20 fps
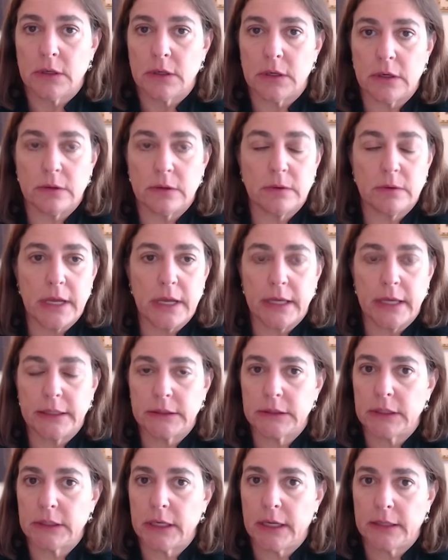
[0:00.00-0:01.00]
You know,
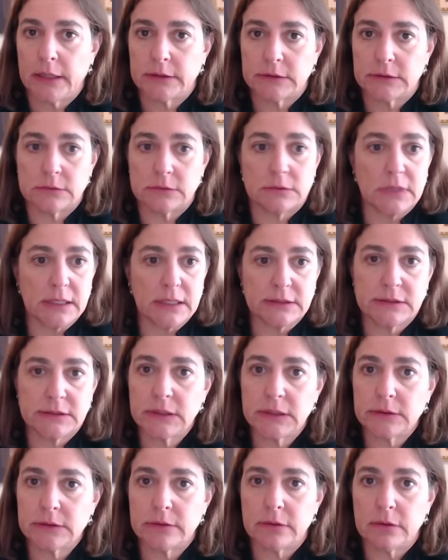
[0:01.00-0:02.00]
and that's
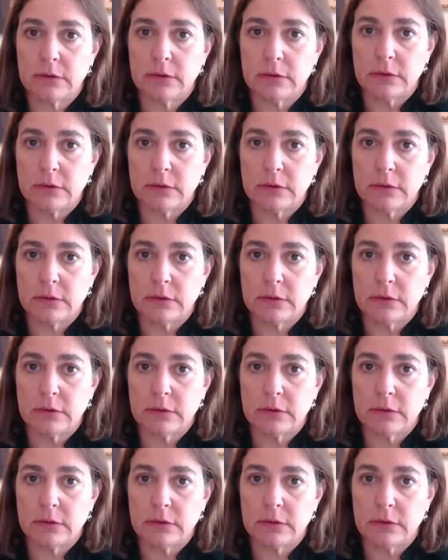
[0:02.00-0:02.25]
it.